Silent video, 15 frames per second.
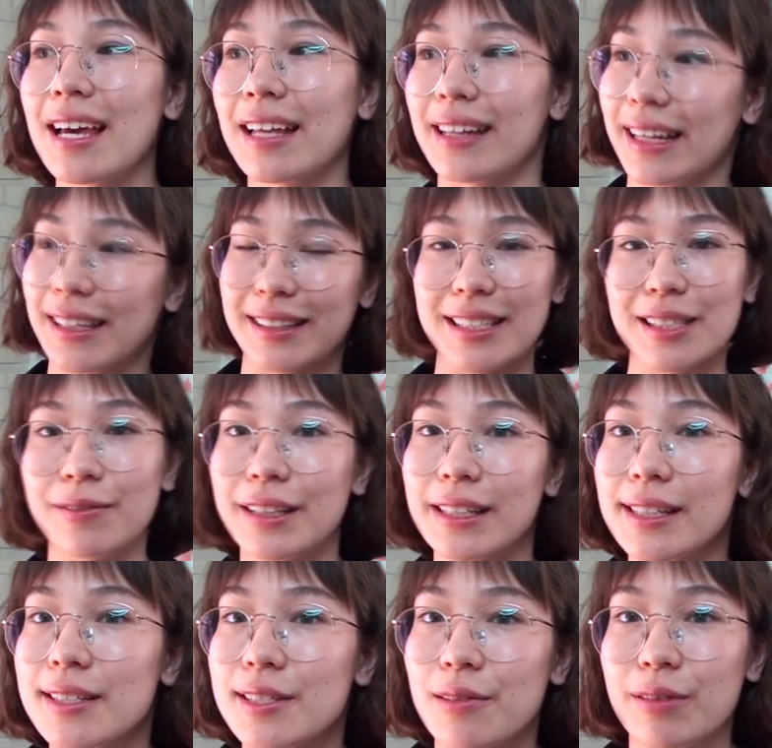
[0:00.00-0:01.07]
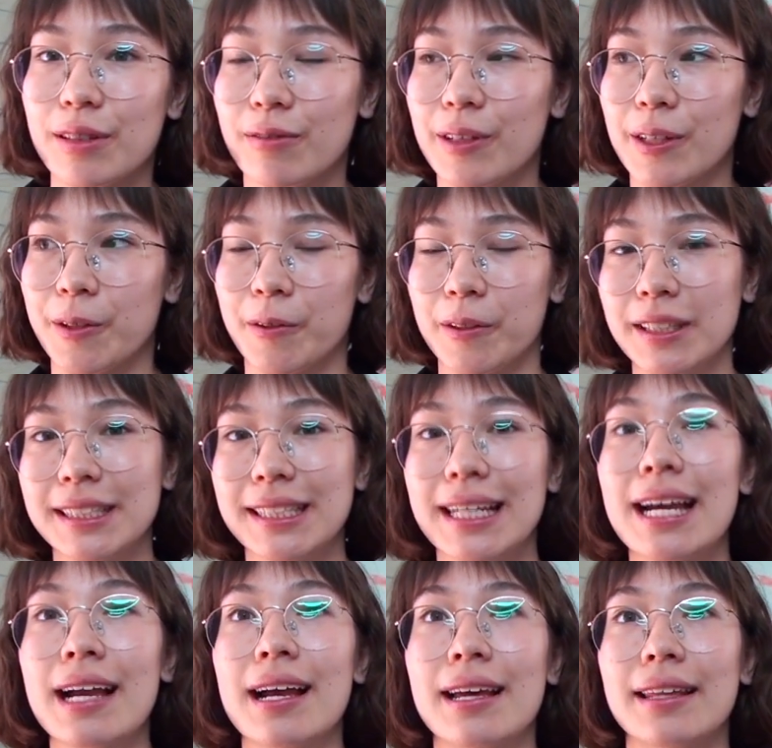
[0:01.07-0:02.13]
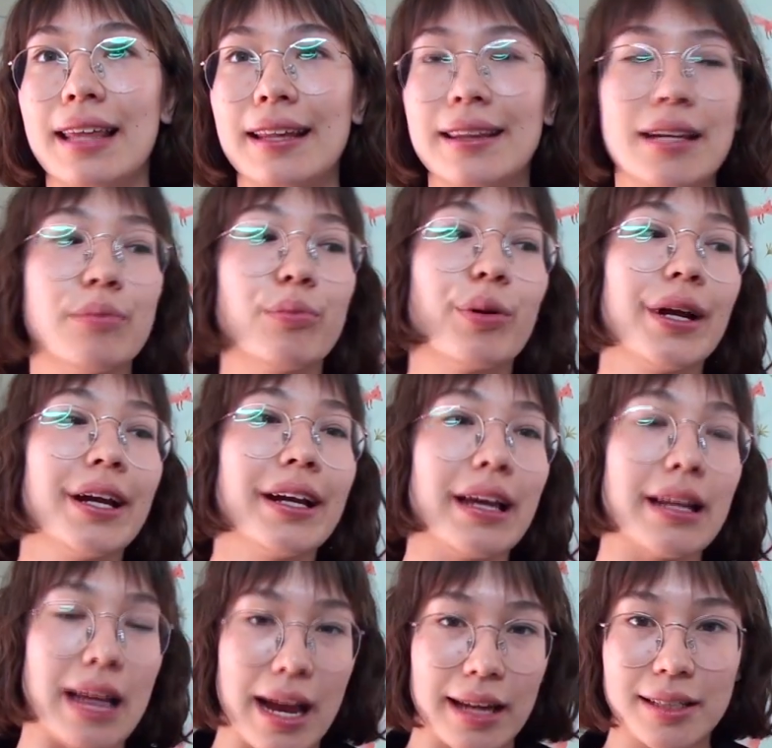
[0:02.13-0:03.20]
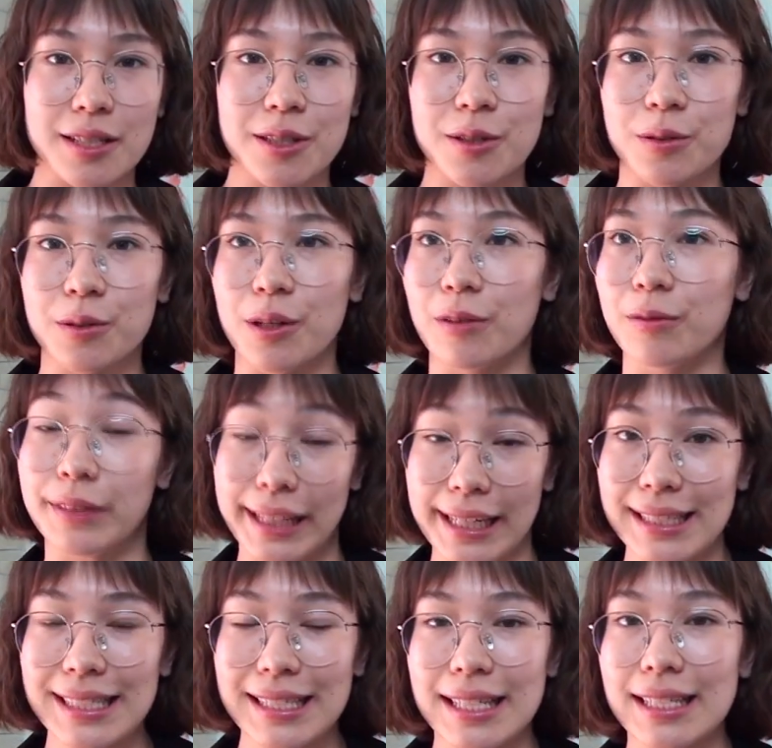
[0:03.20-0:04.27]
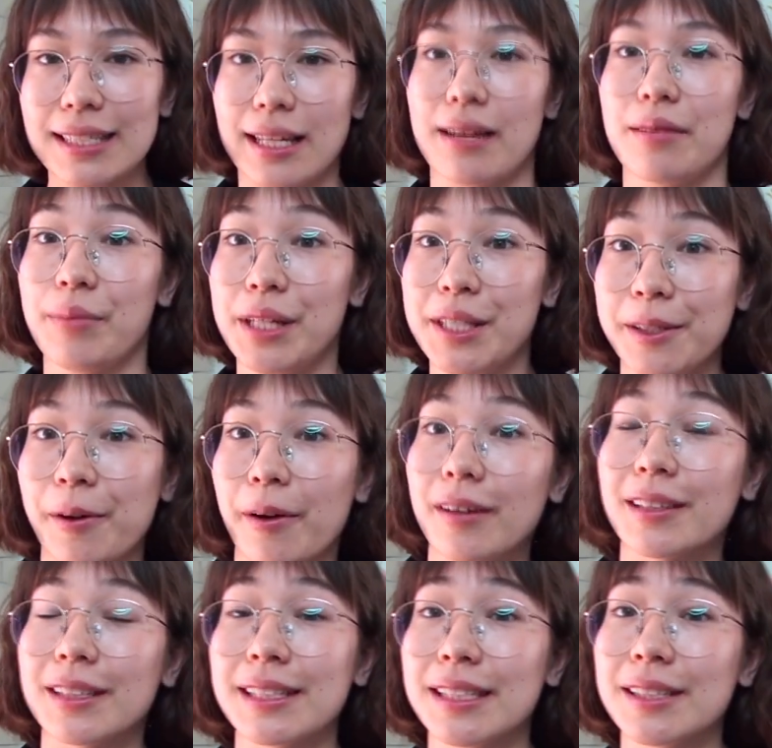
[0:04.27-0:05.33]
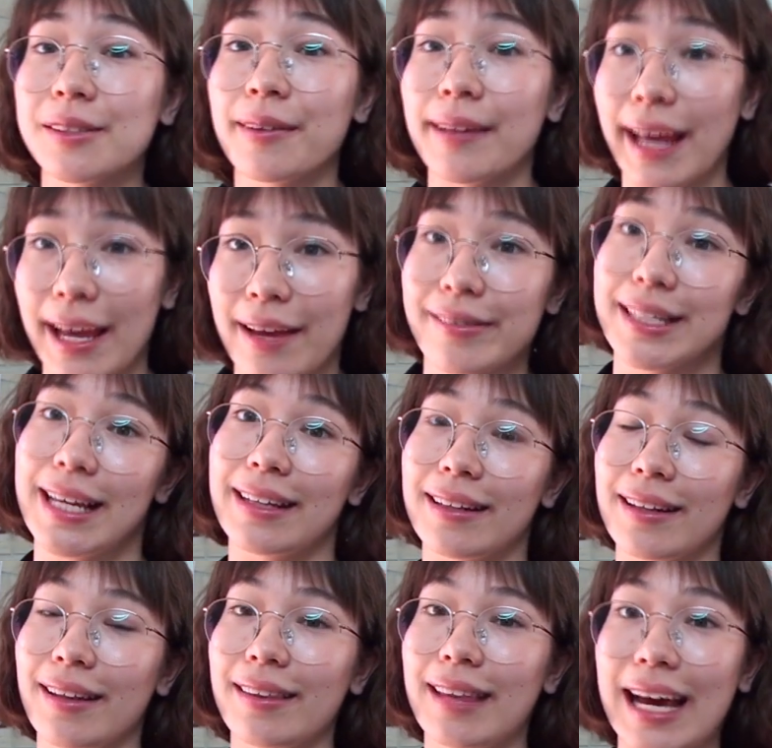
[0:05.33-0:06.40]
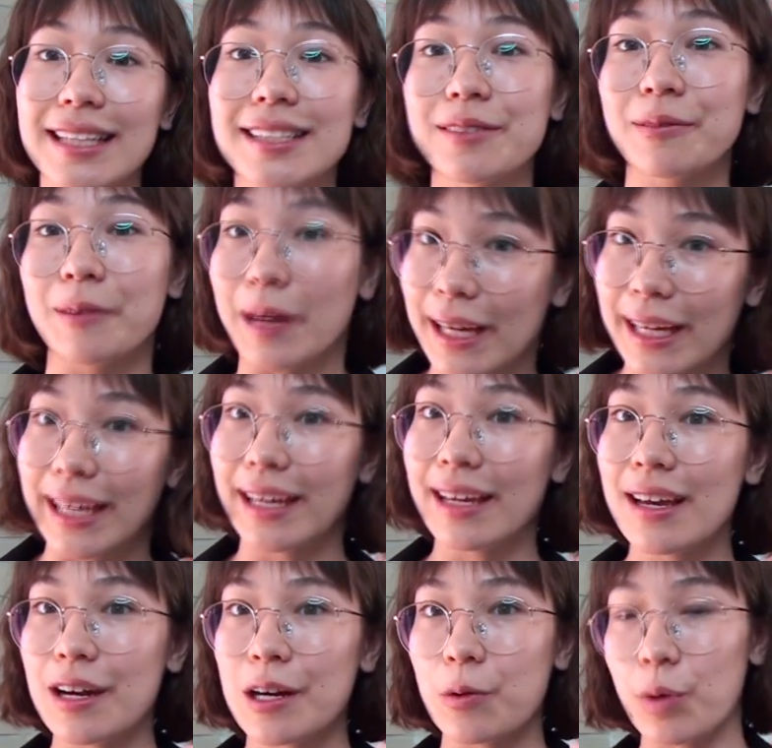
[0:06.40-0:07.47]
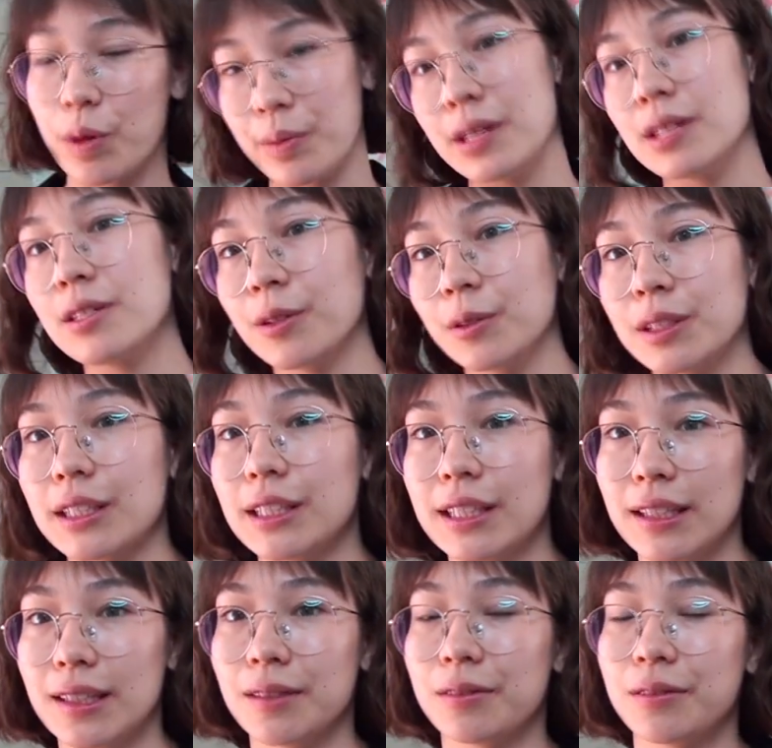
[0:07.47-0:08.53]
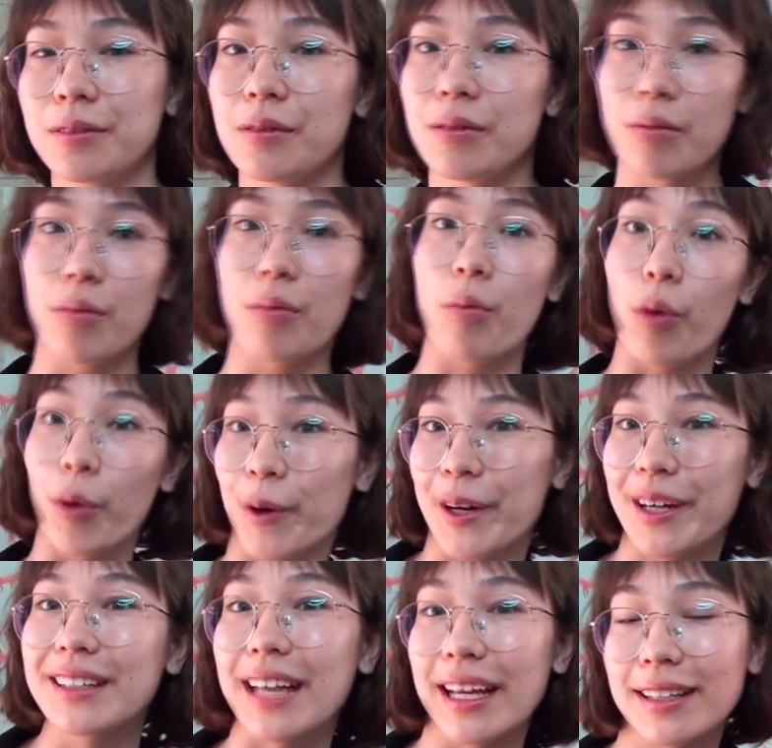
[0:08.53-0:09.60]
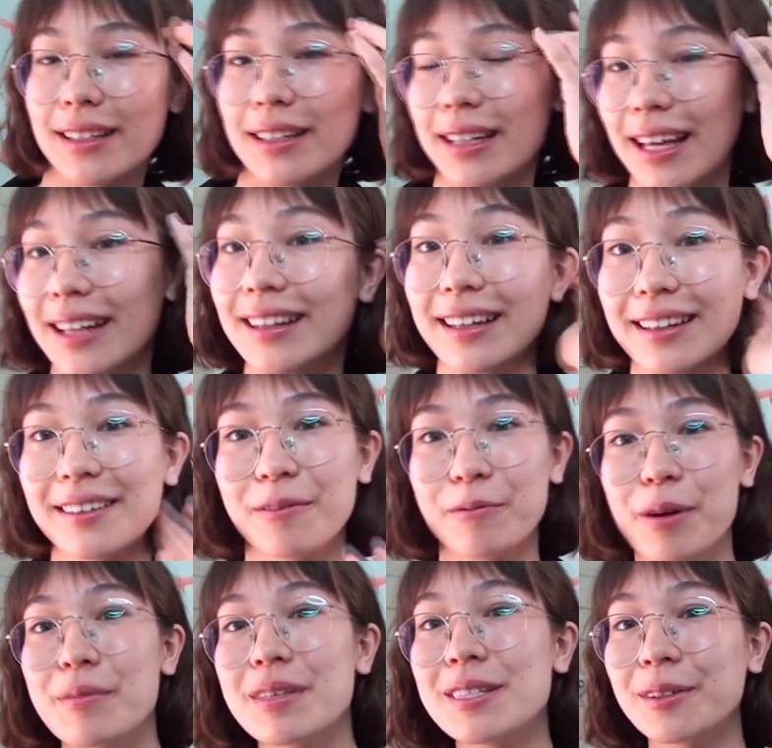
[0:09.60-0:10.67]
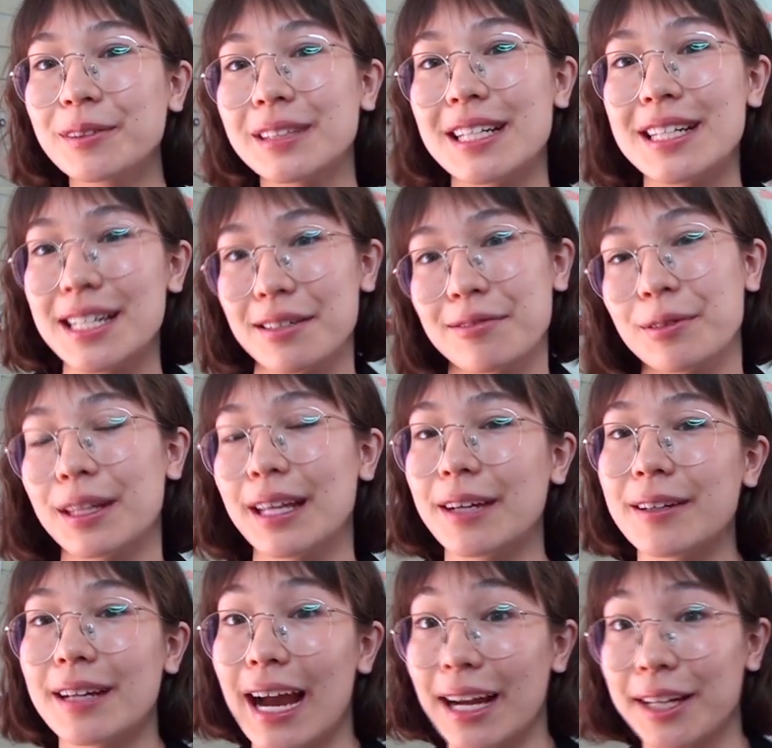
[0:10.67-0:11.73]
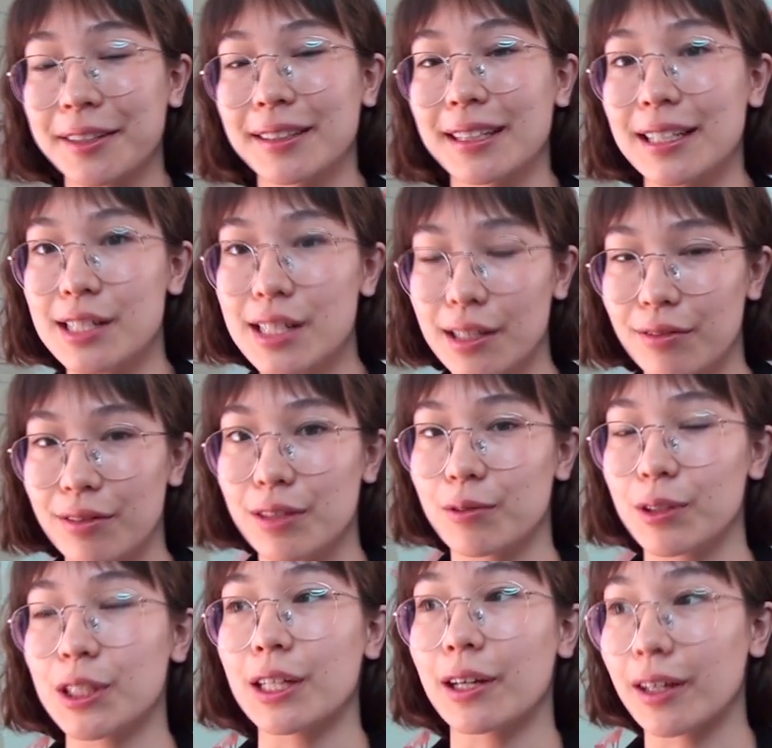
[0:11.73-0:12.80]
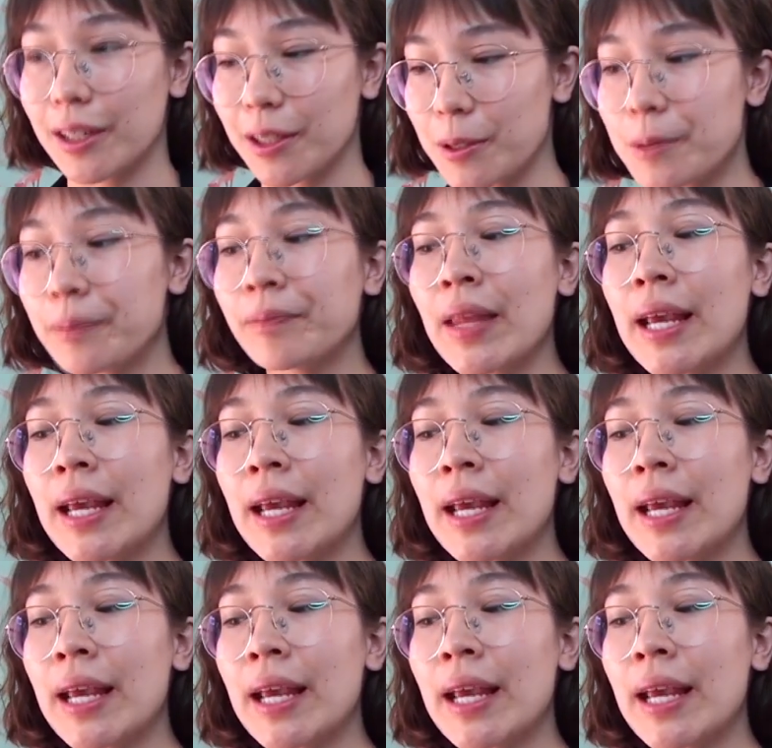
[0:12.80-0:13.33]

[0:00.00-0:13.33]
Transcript: these feelings of inferiority, that they bring an attitude of laziness and mediocrity into lives, and that's why women don't achieve more, that women don't achieve what they could actually achieve, is what she argues.